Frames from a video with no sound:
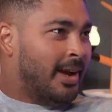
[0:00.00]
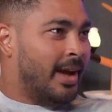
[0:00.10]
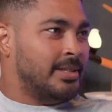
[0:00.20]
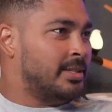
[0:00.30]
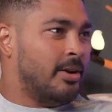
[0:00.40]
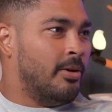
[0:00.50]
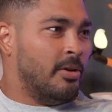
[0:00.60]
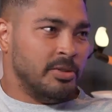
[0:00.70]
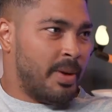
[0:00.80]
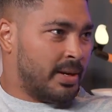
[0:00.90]
And so I
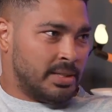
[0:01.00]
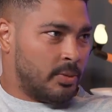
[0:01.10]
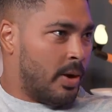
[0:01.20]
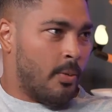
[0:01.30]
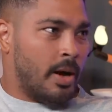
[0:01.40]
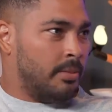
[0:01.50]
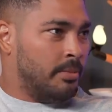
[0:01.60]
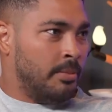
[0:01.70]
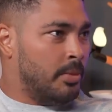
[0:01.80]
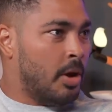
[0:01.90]
was back to square one,
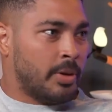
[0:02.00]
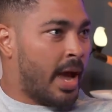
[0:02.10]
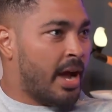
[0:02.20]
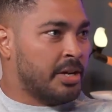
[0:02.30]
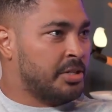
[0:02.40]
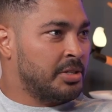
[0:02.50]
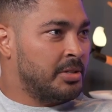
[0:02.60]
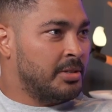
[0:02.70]
no cash.